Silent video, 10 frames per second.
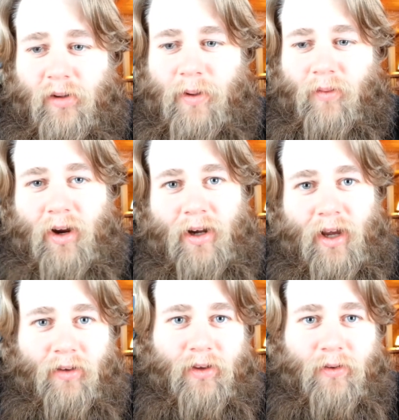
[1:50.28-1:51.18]
to me right
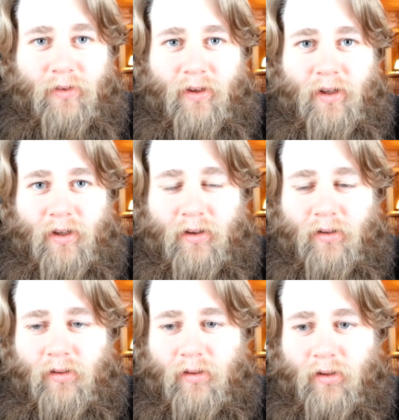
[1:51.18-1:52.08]
now as I was saying
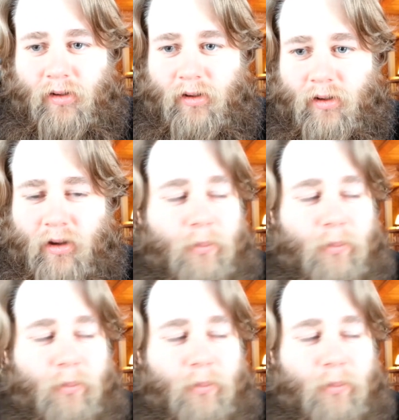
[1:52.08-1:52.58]
uh,